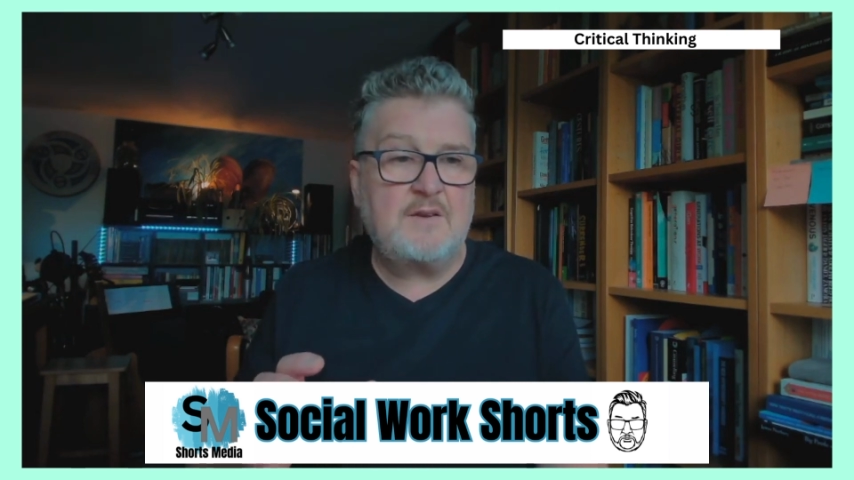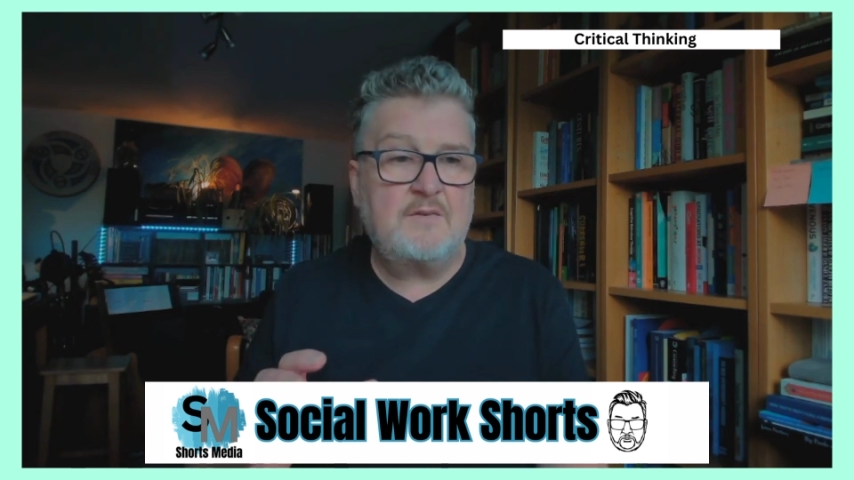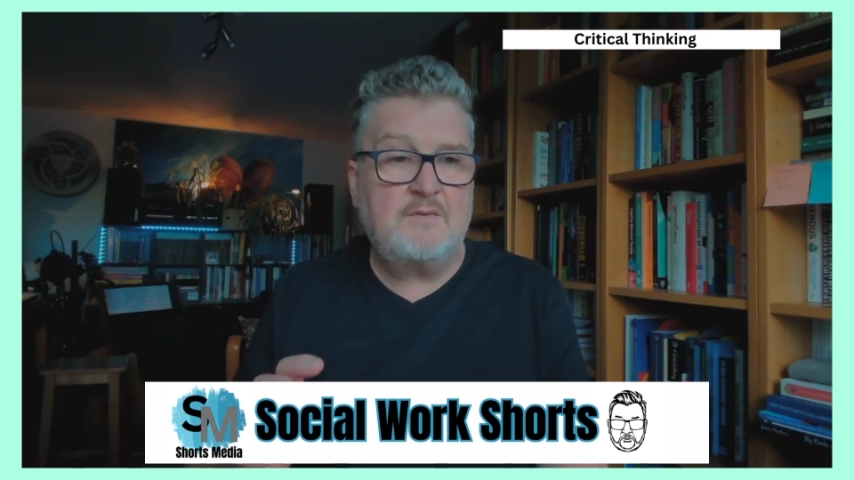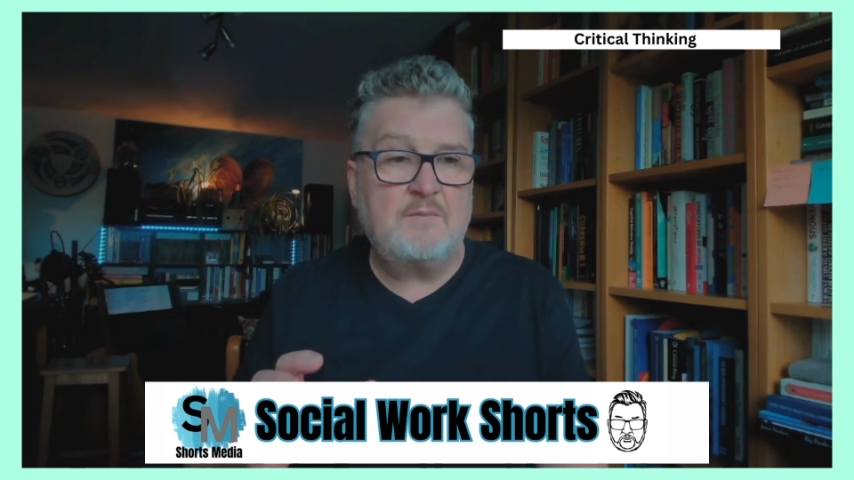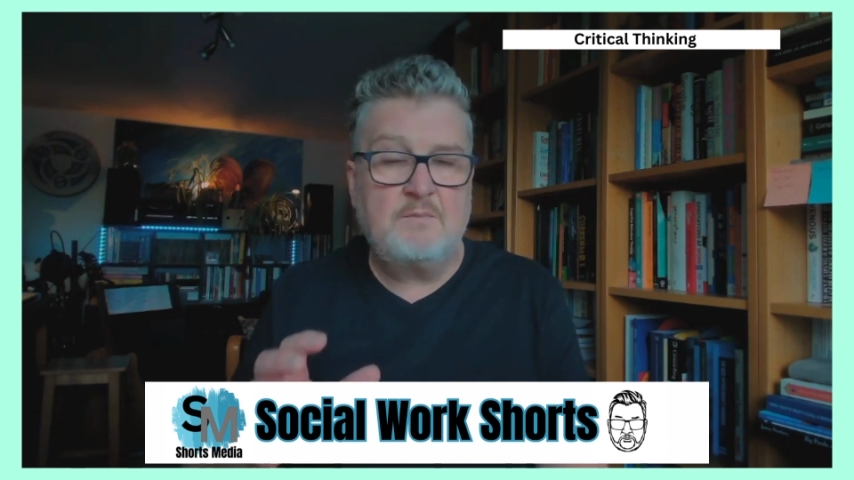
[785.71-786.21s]

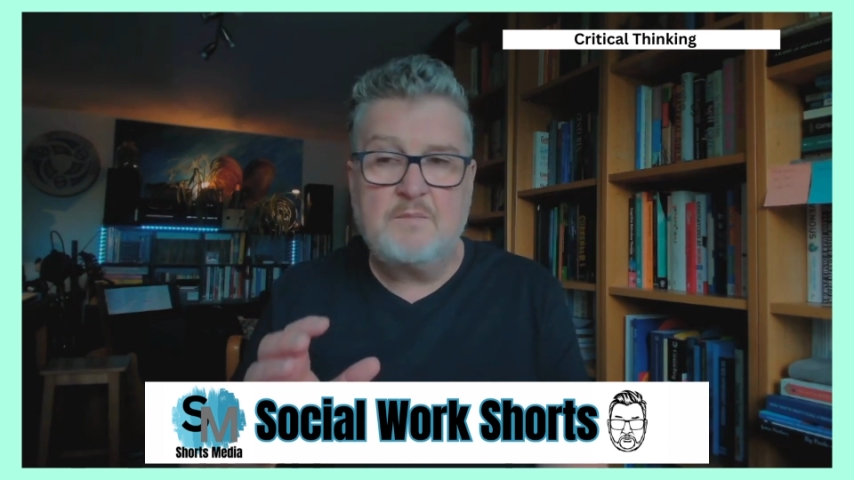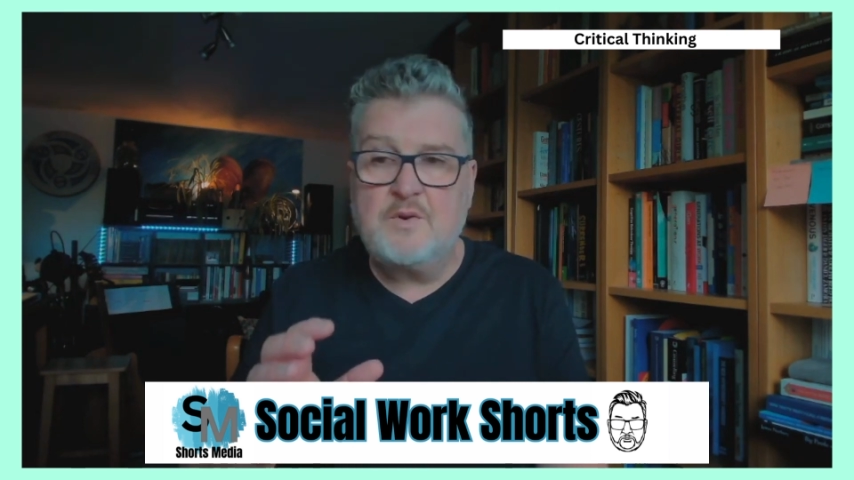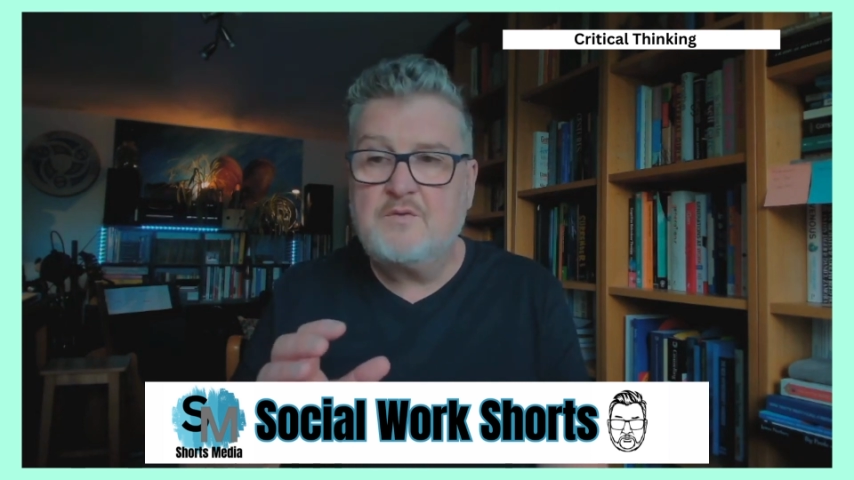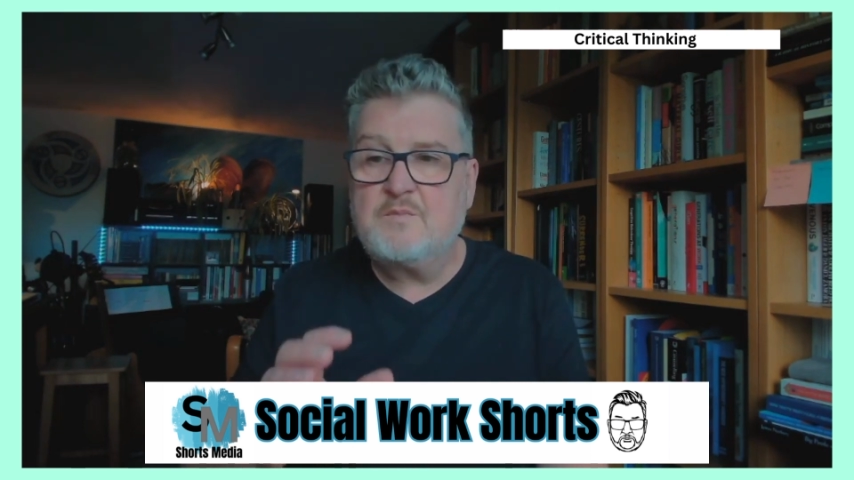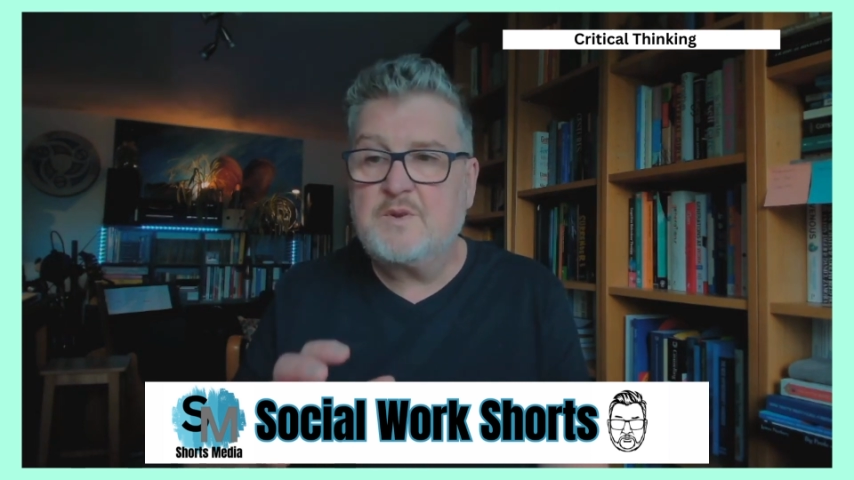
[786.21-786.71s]
of
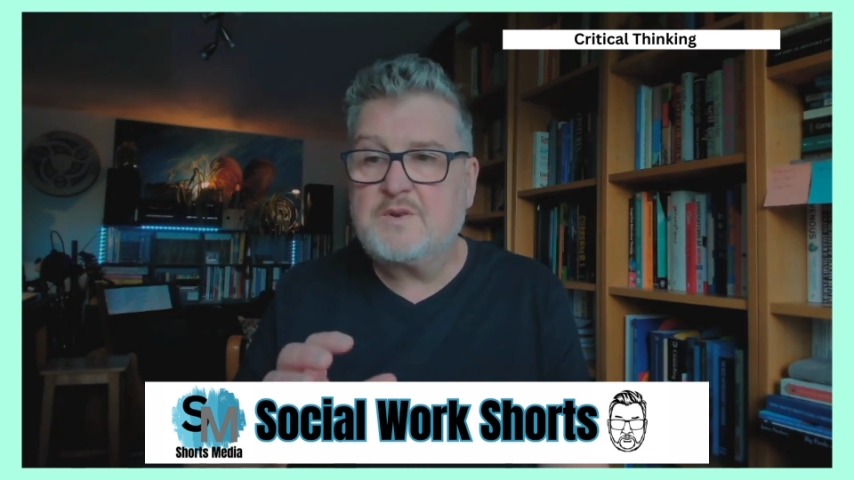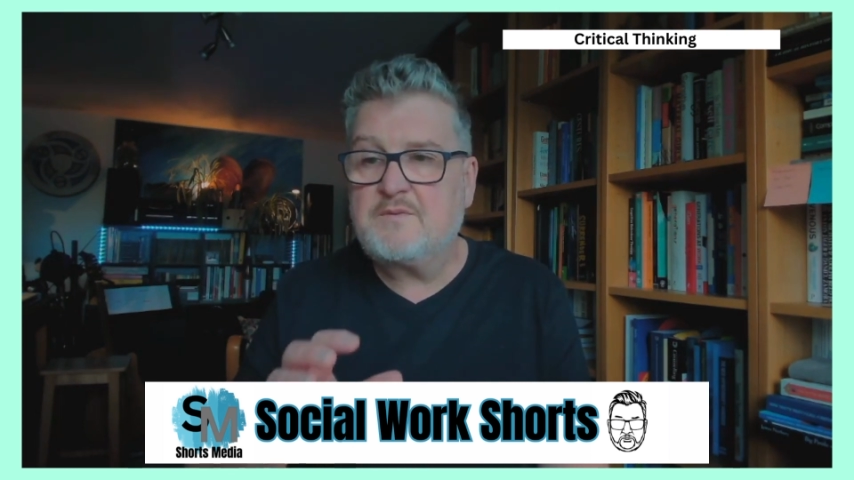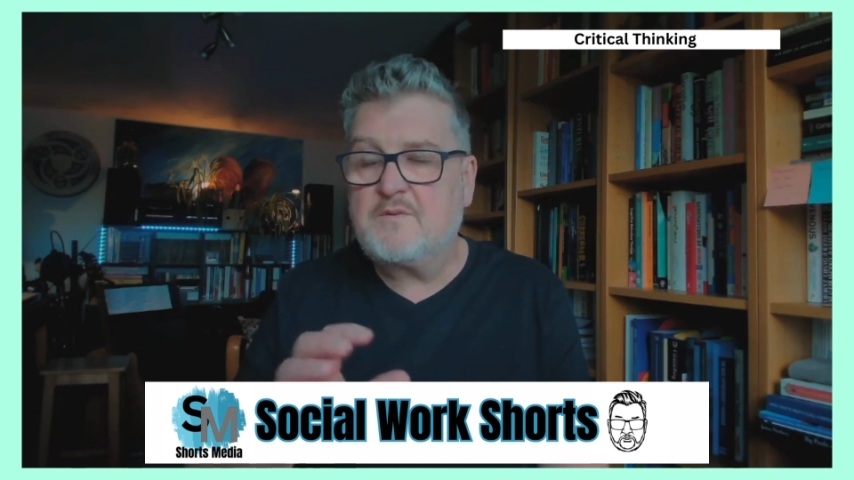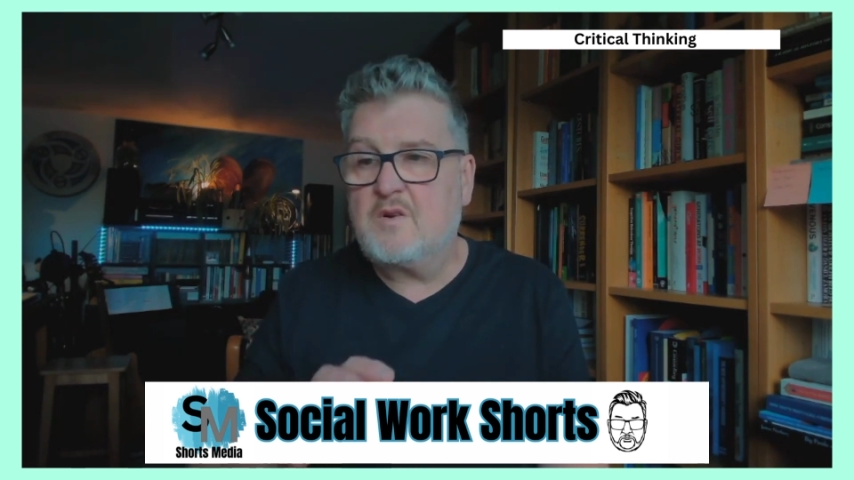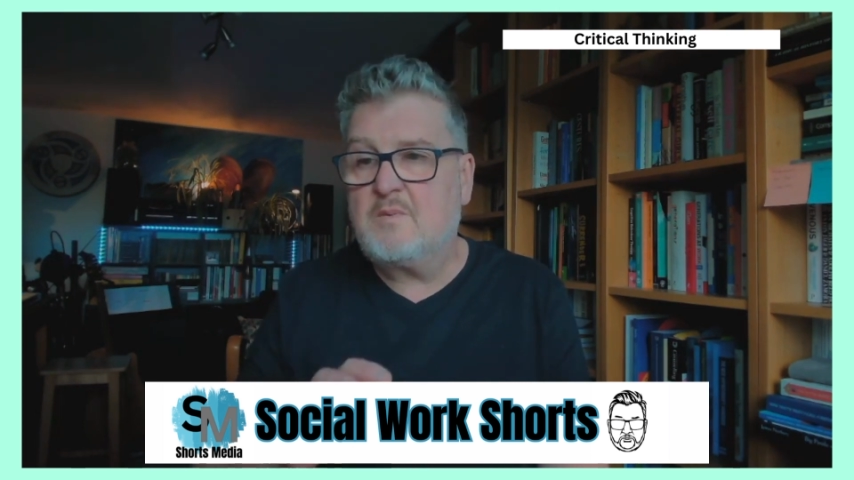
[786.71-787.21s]
movement
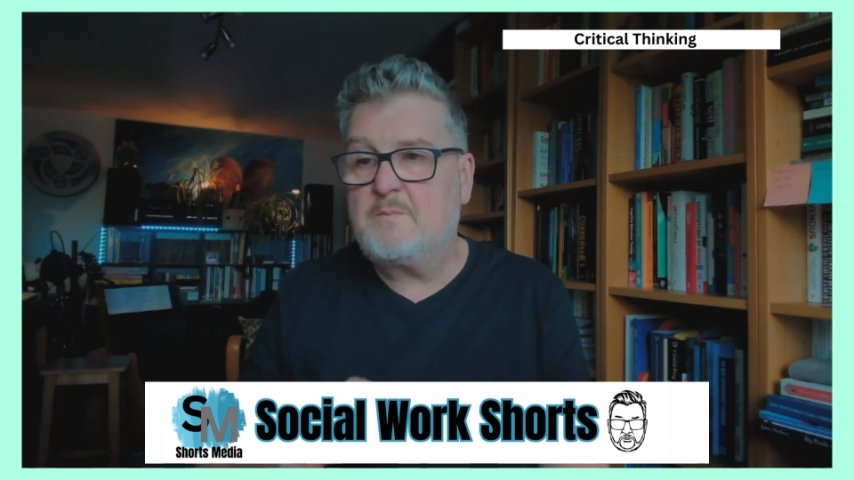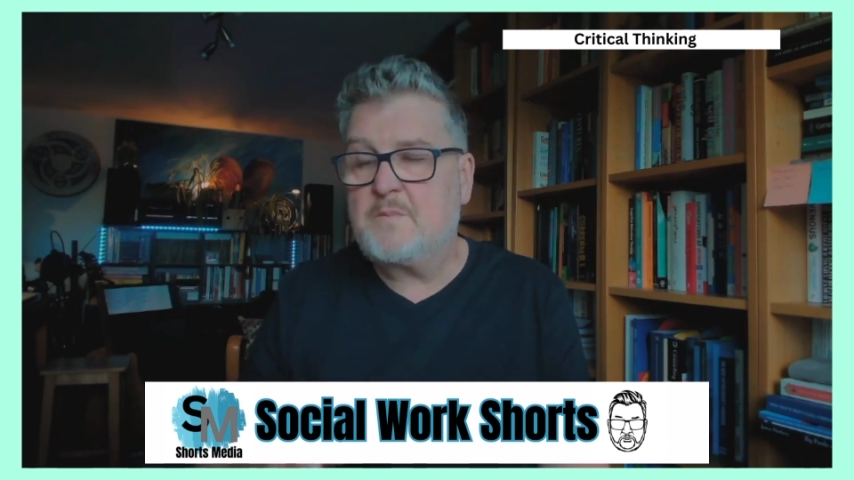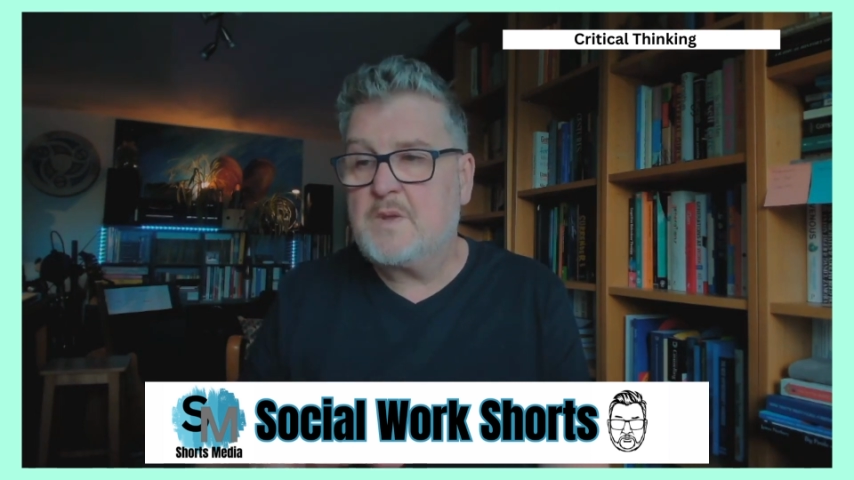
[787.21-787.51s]
from